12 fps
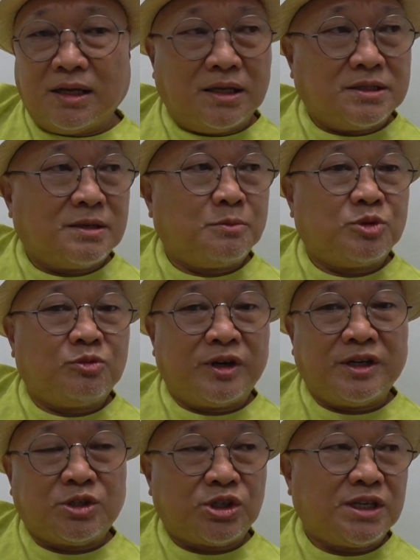Some
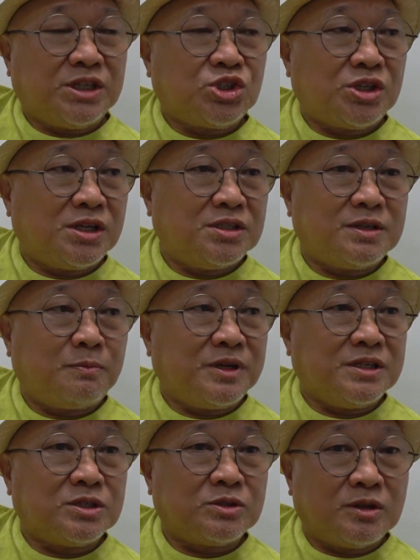very traditional
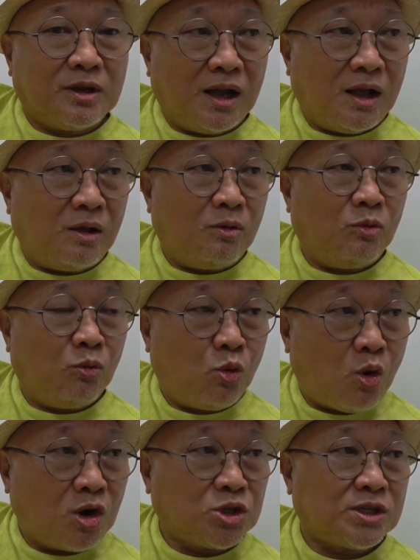Japanese
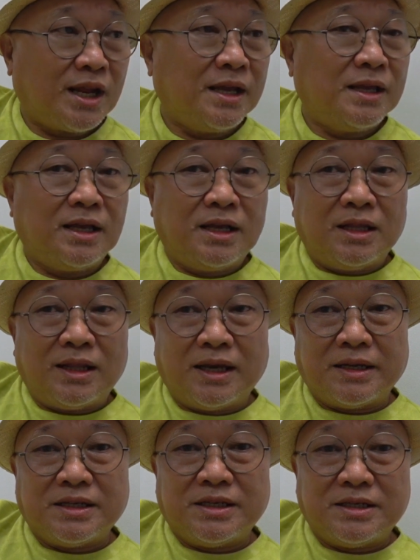wash, like
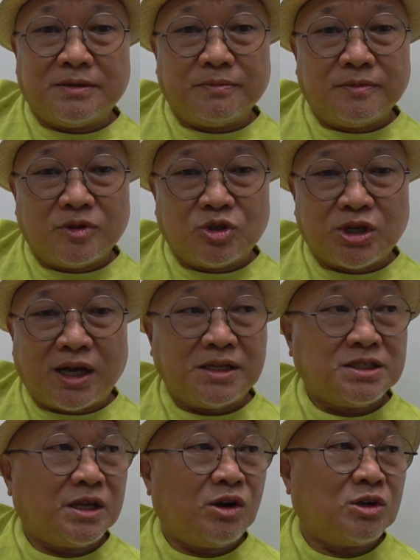the
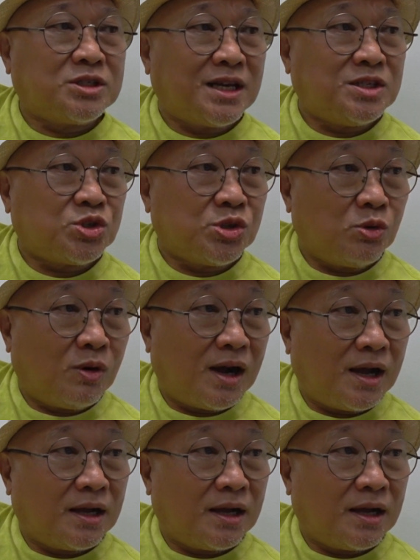Chinese they call San Shui Hua